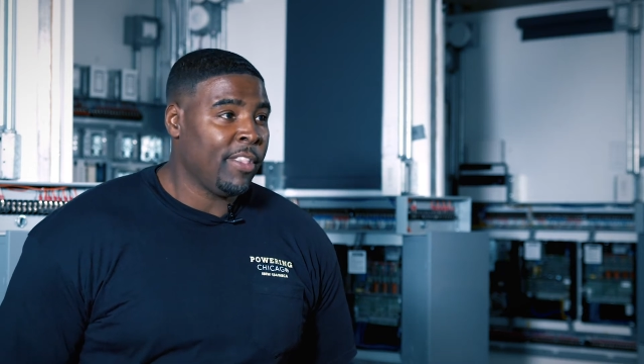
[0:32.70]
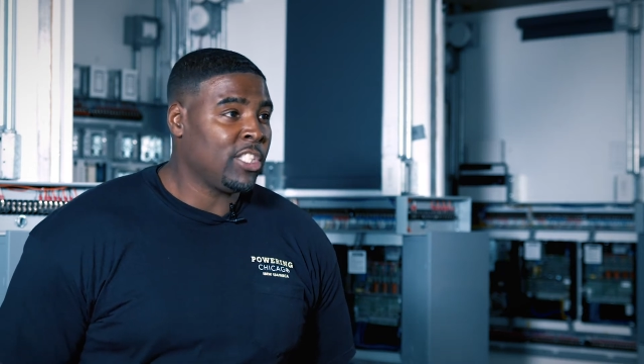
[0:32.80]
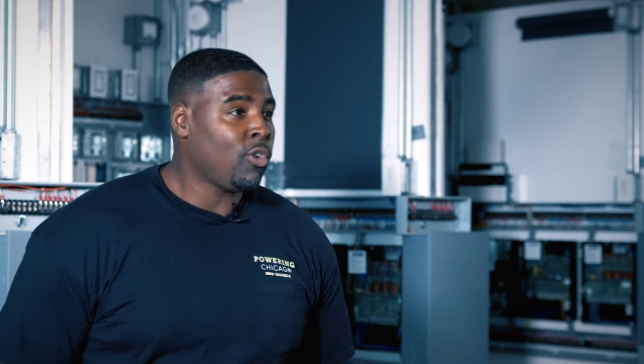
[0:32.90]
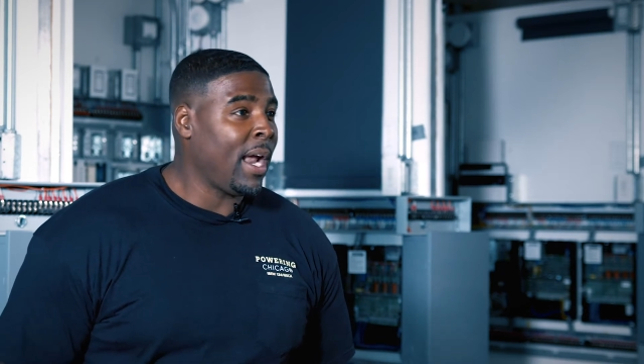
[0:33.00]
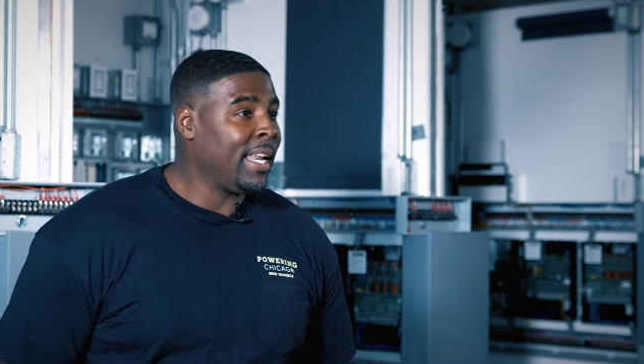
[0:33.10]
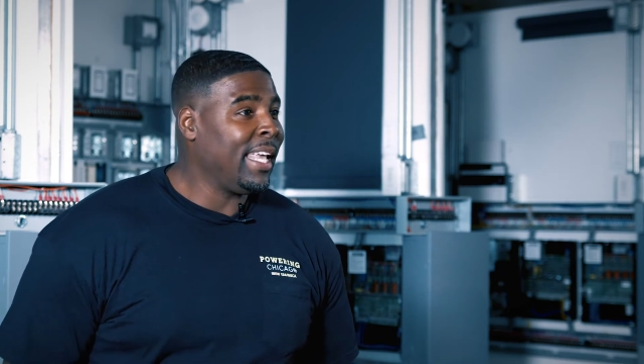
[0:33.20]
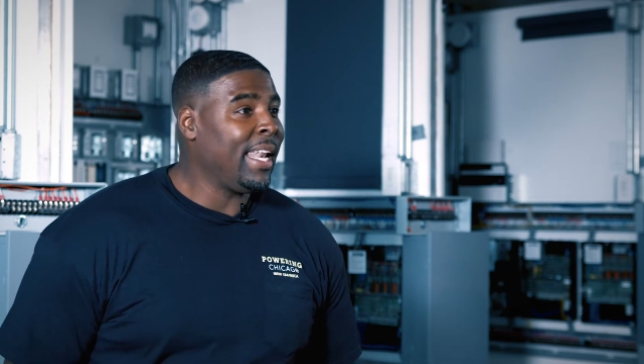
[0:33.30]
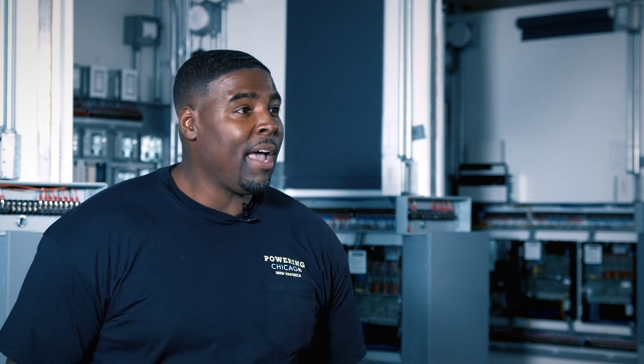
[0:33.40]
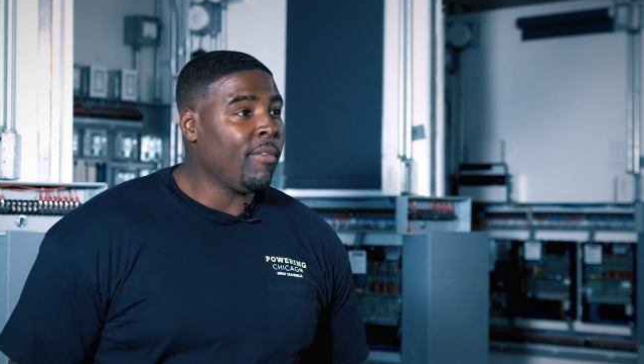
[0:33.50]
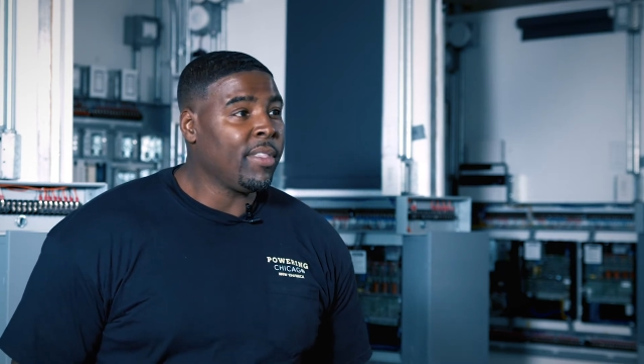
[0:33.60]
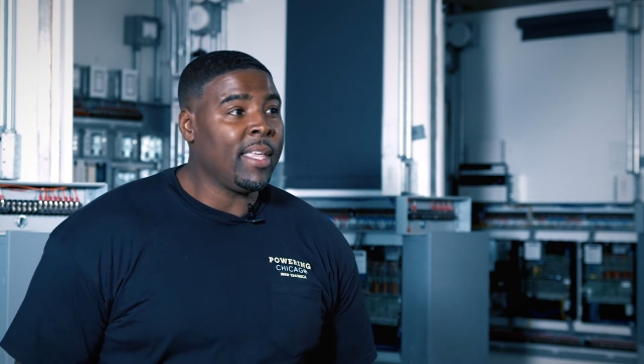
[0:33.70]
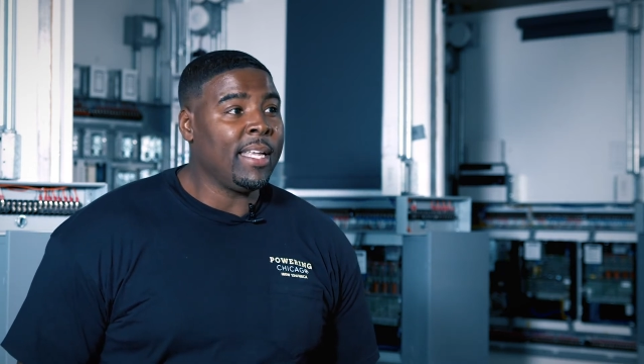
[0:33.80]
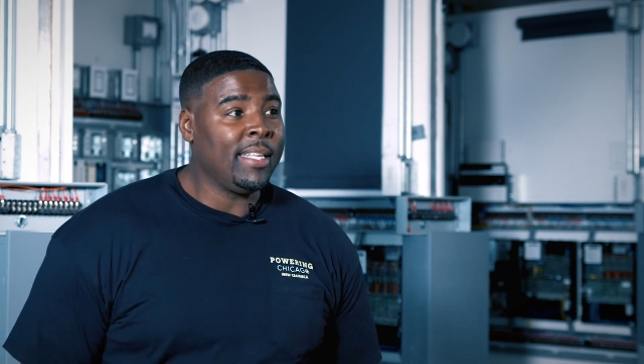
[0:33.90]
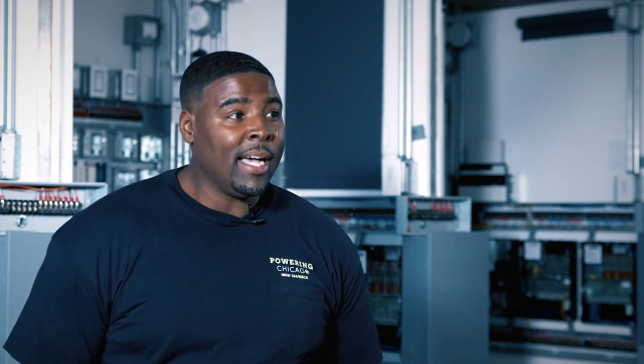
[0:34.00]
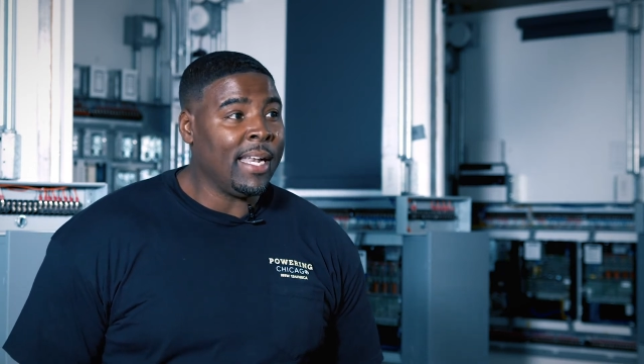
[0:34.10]
that's trying to get
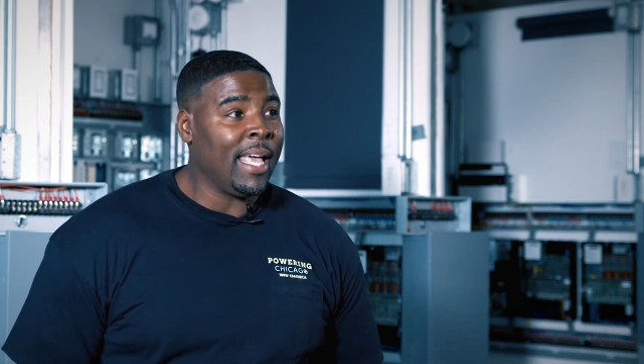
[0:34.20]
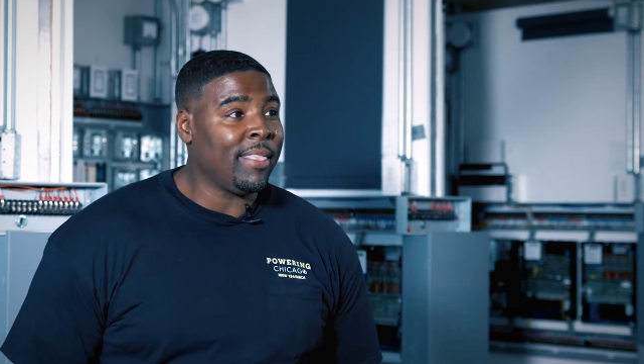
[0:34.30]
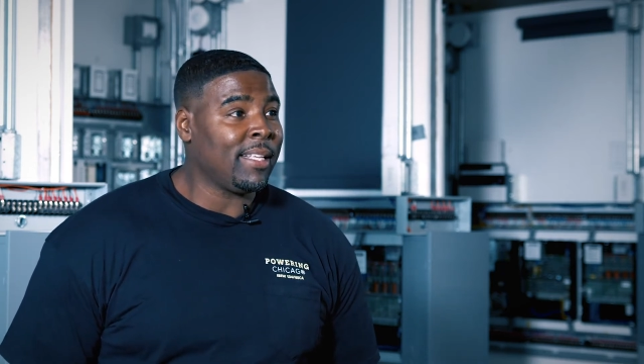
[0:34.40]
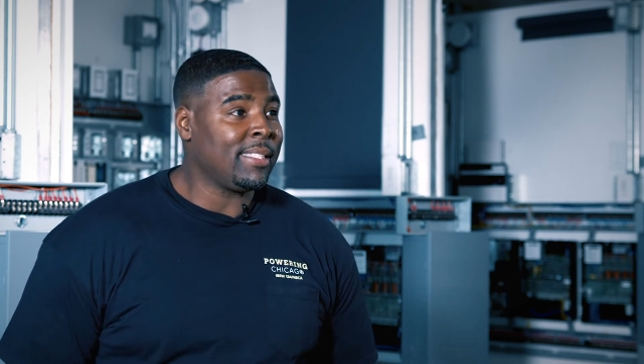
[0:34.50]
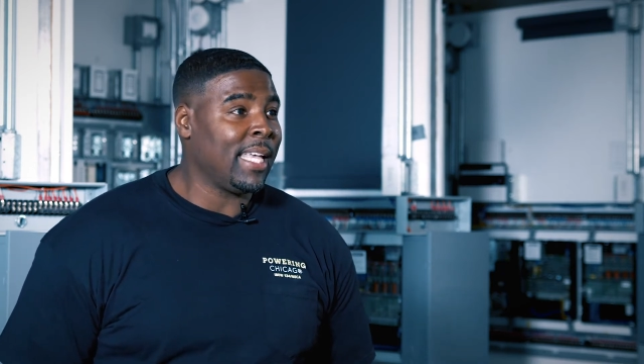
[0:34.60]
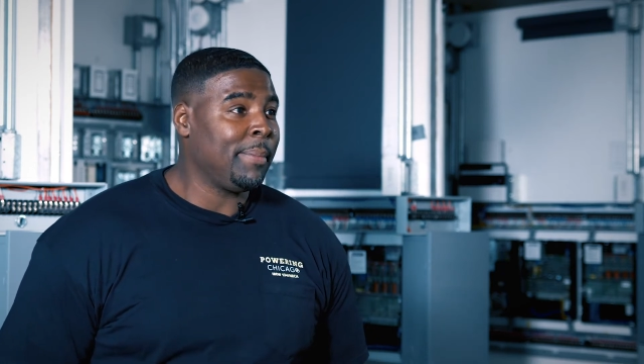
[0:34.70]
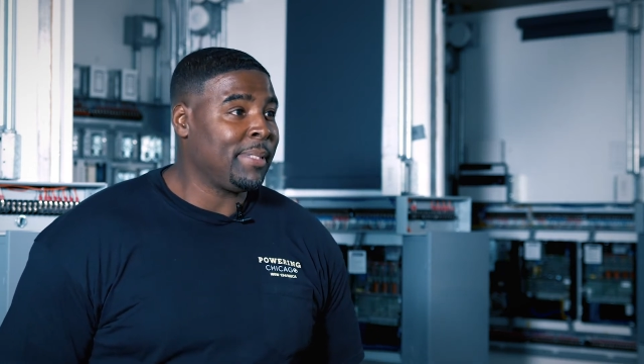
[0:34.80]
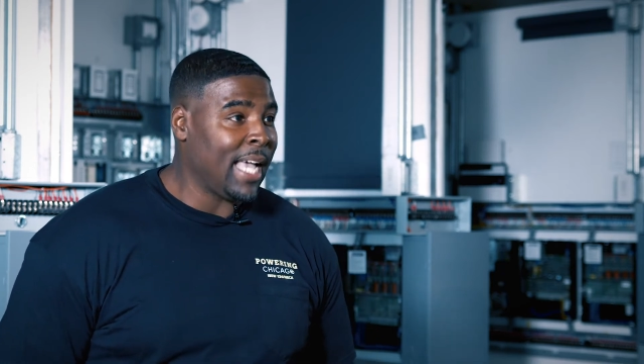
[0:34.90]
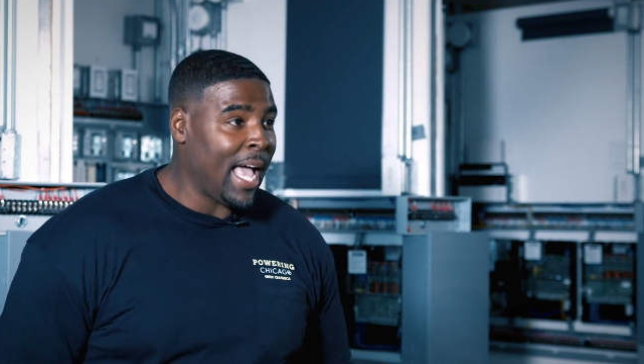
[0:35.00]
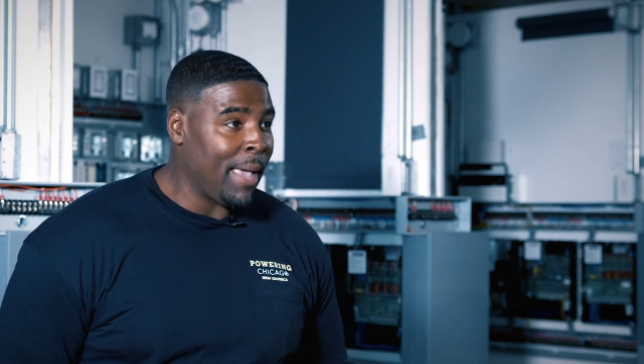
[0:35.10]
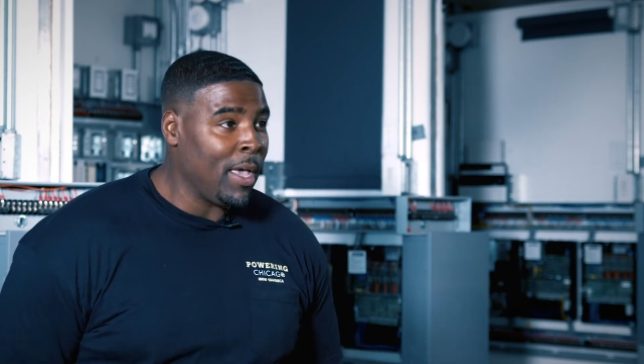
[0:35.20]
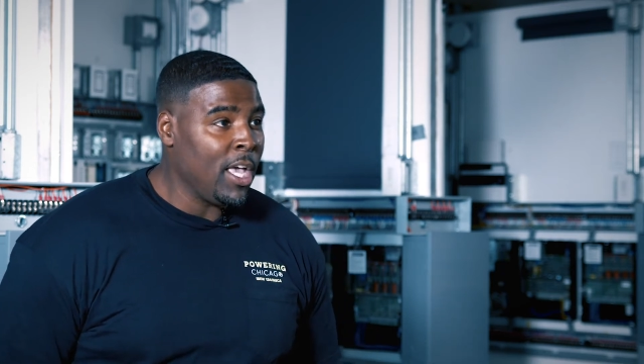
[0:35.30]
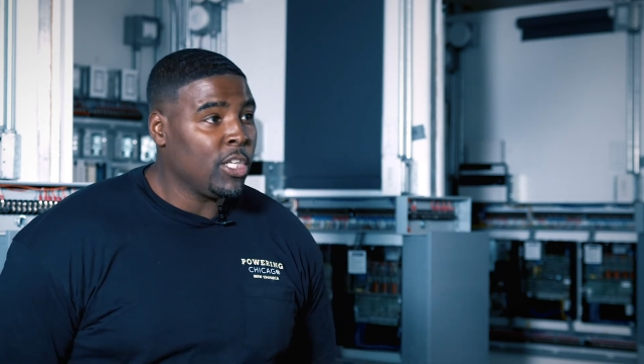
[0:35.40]
everything done at the same time.